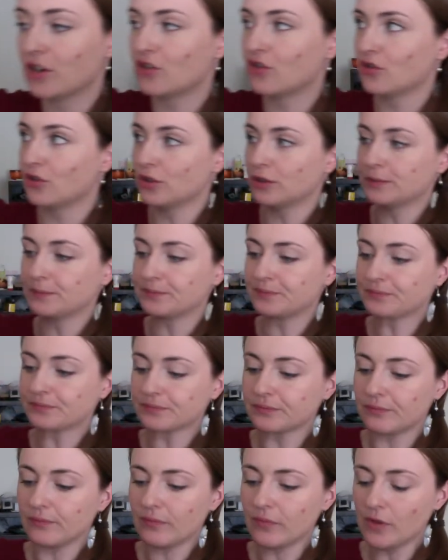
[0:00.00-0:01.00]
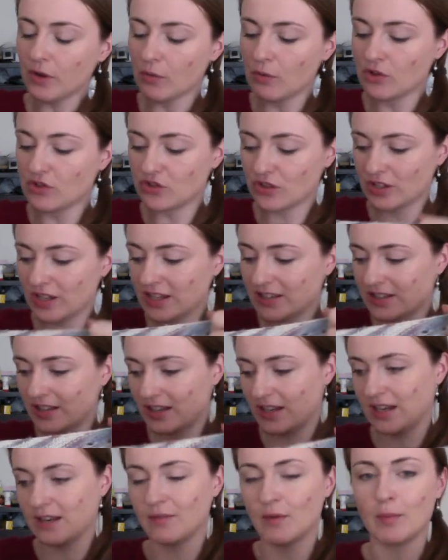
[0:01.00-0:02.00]
shawl, which is in
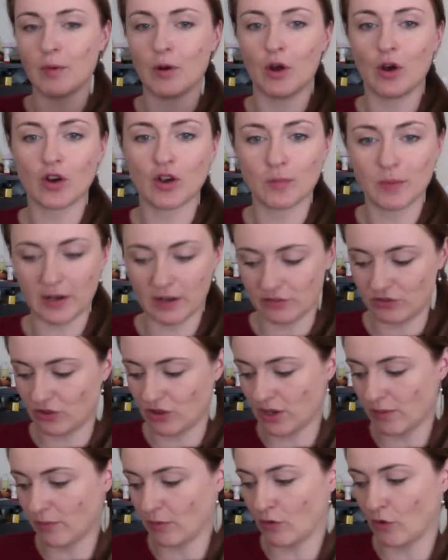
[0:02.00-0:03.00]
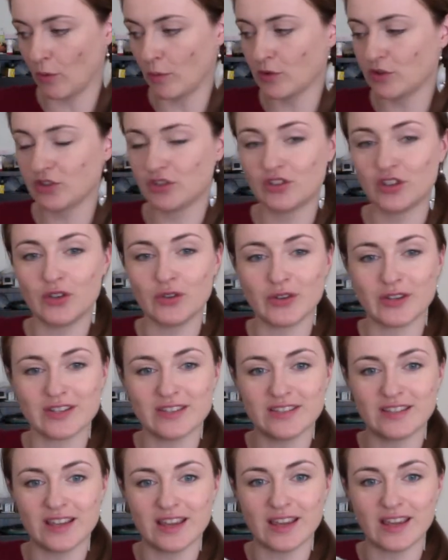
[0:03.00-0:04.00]
need of a block, but I've shown you before. But just so you can
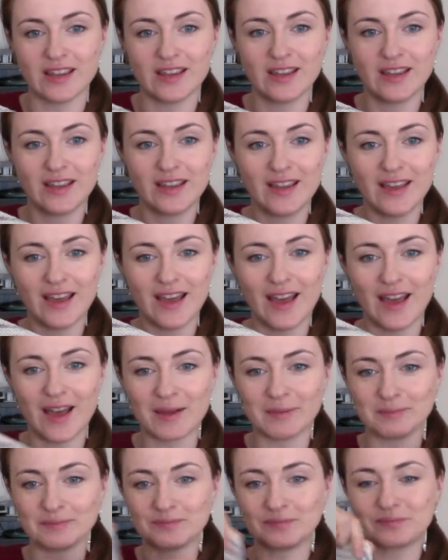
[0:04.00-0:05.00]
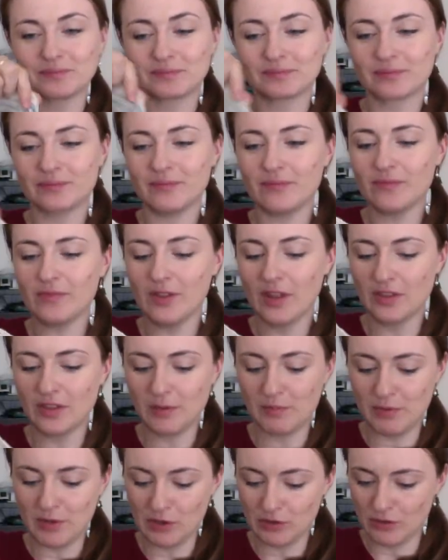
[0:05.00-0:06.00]
see the
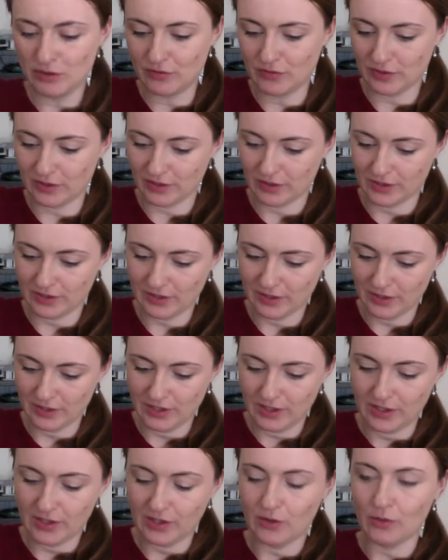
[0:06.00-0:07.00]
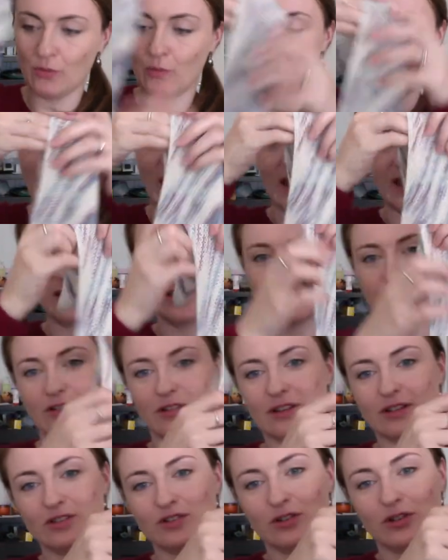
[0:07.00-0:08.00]
beautiful way, sorry,
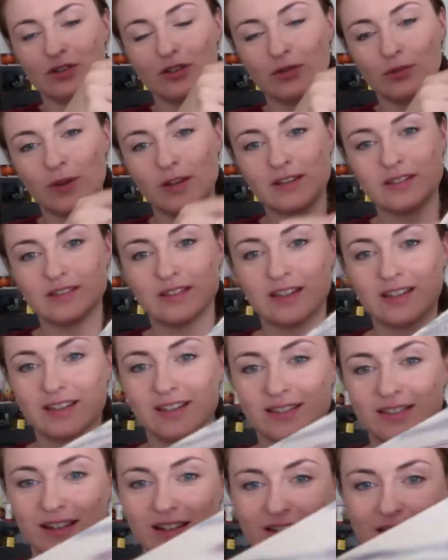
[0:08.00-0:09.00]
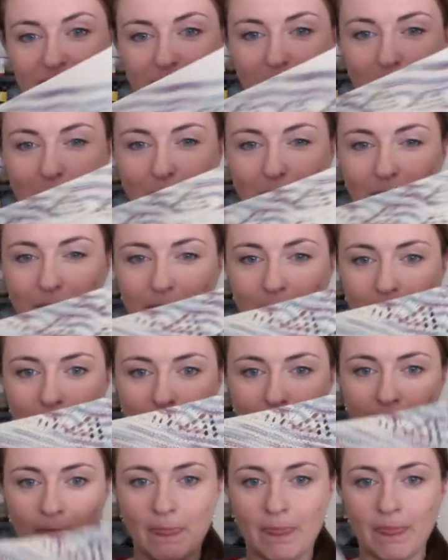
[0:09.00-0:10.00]
I'm show it this way, that this knits up.
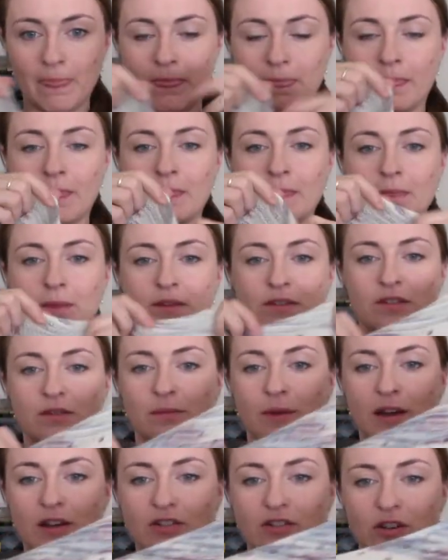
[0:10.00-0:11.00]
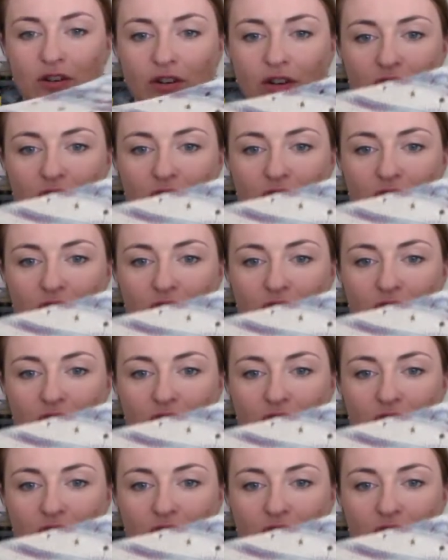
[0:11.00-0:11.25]
This is my Antonia